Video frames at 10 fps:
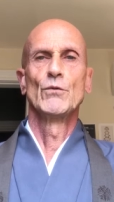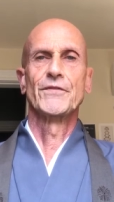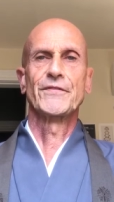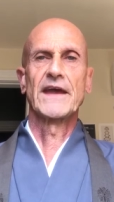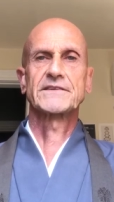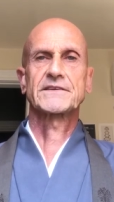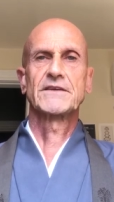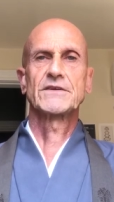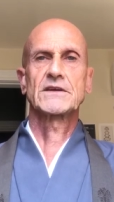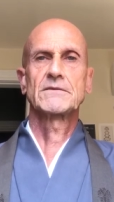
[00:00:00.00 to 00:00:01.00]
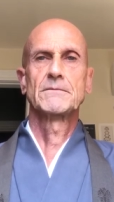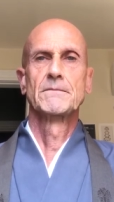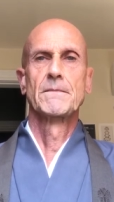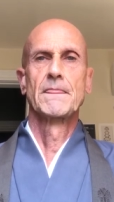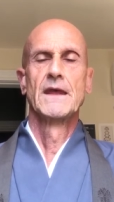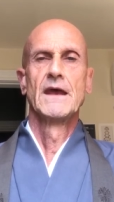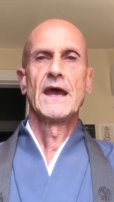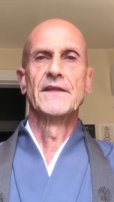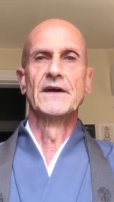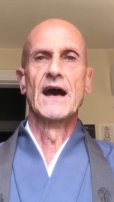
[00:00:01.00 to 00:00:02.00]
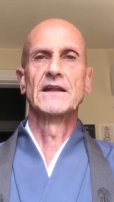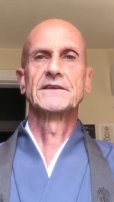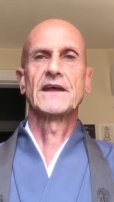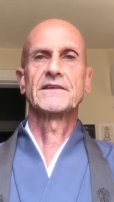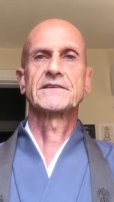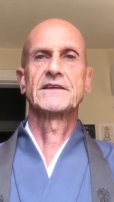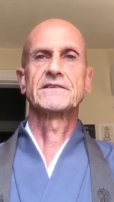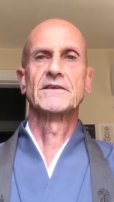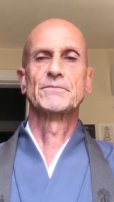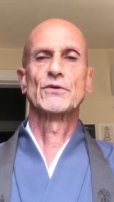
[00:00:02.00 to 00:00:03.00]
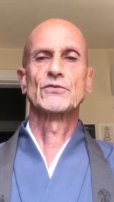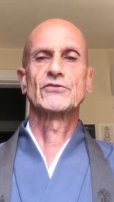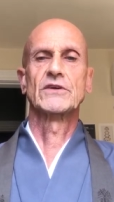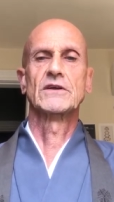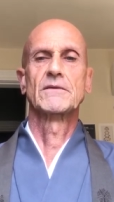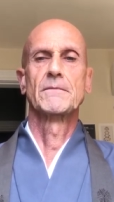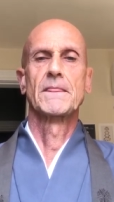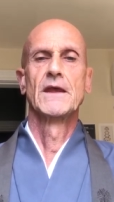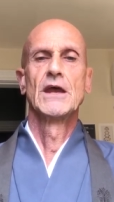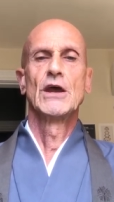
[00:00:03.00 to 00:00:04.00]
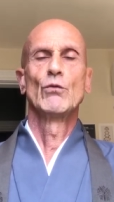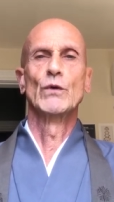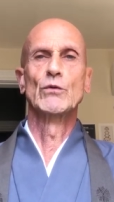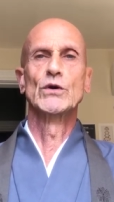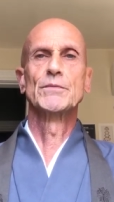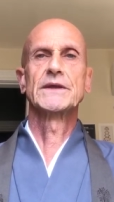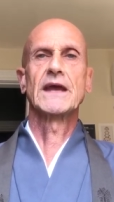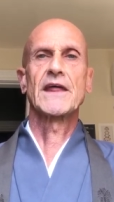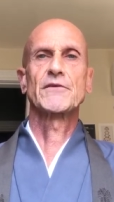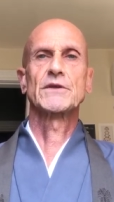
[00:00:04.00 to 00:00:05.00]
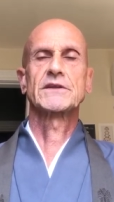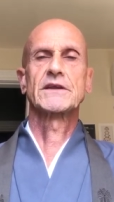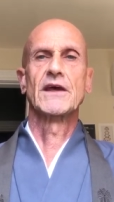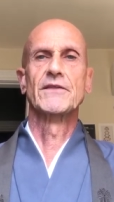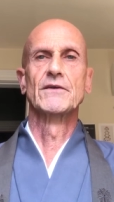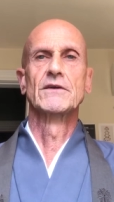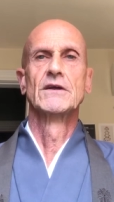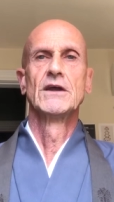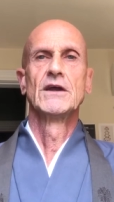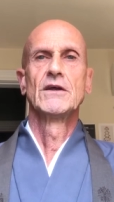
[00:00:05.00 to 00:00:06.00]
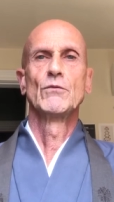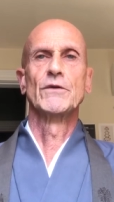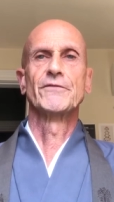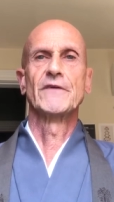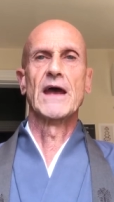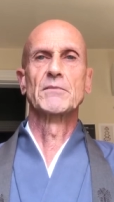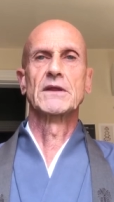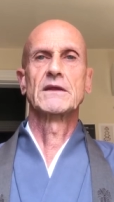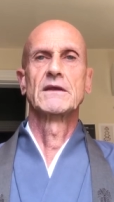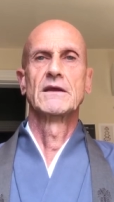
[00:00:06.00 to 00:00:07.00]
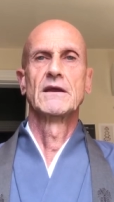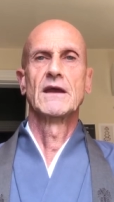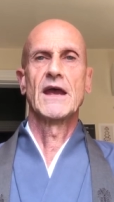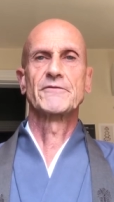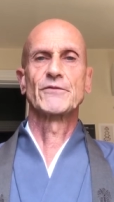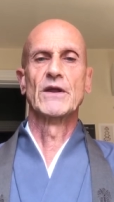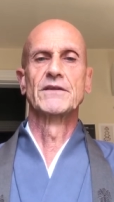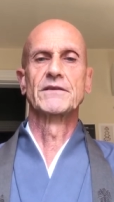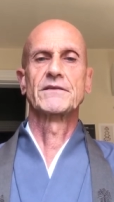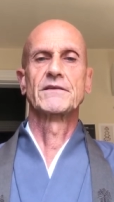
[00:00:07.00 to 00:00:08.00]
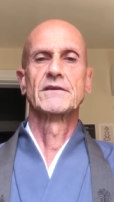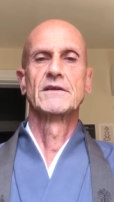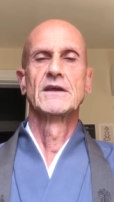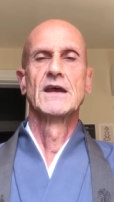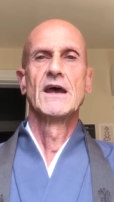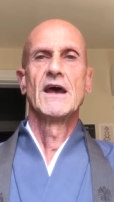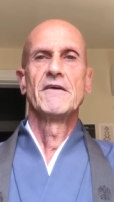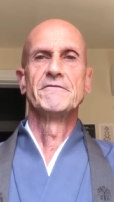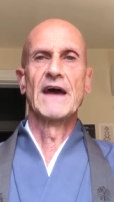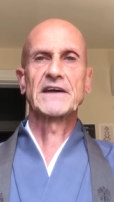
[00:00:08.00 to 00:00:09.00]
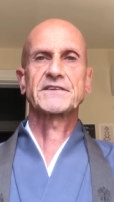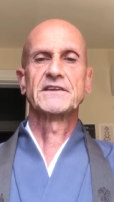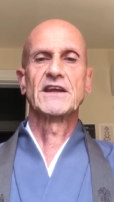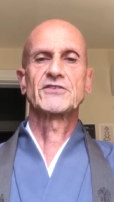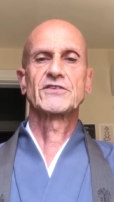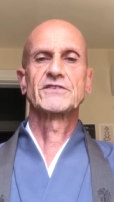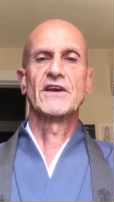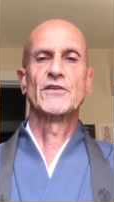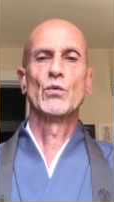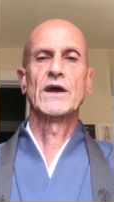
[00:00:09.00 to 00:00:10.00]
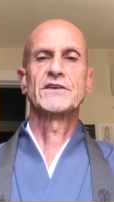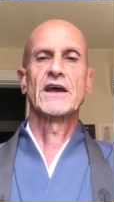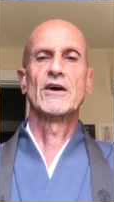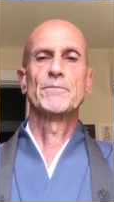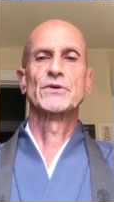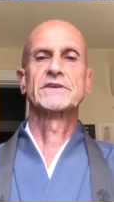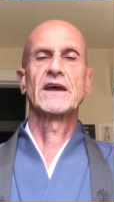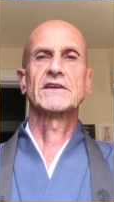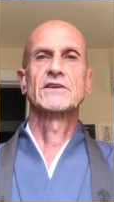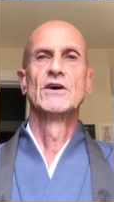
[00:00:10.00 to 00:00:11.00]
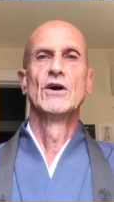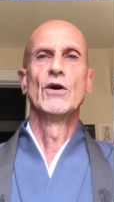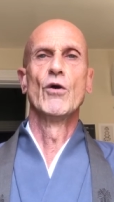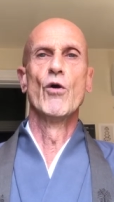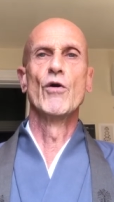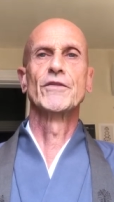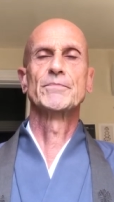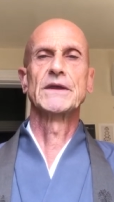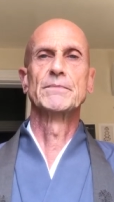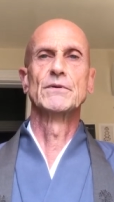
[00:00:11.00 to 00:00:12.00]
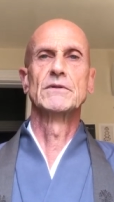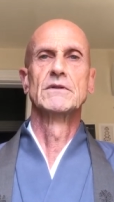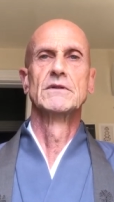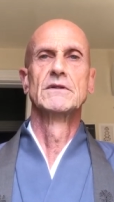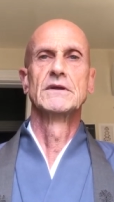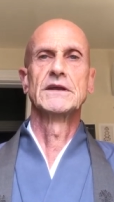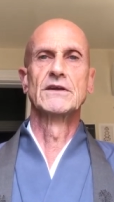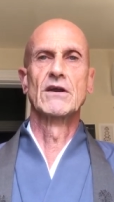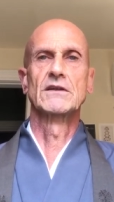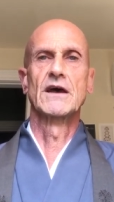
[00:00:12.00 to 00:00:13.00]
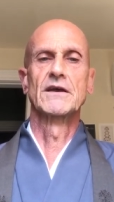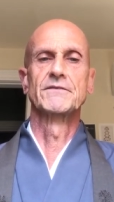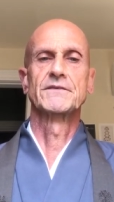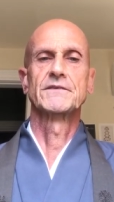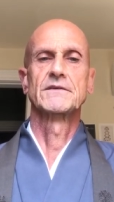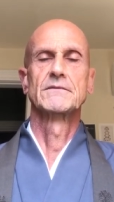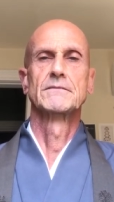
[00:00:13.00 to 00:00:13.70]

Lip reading: With Thanksgiving and the holiday season approaching, we will be gathering together with family and friends. Vaccinations are the way to help protect all the people in our lives.